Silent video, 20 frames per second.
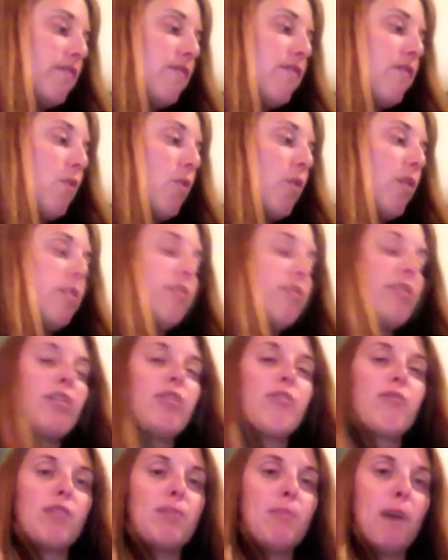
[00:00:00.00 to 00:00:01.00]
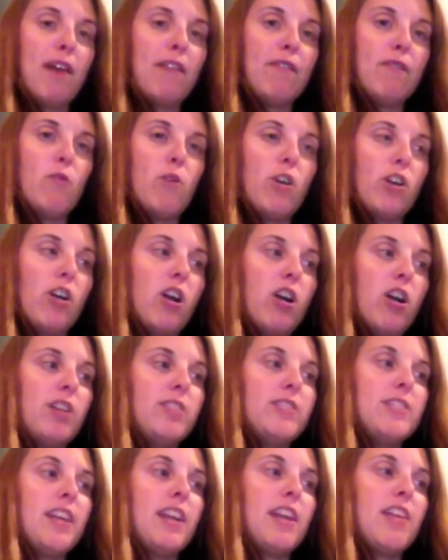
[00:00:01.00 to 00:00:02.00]
for the 3x4
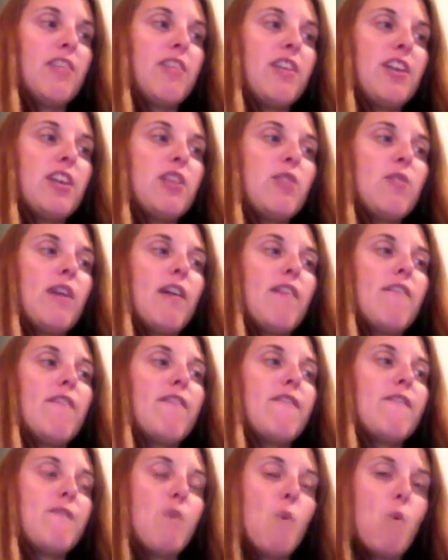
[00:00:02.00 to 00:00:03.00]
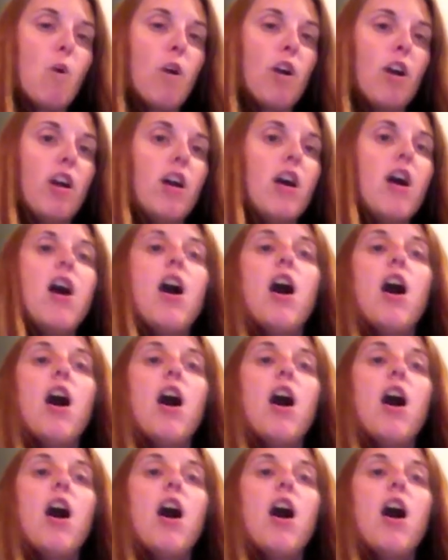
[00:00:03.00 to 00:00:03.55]
cards, and I think you get 4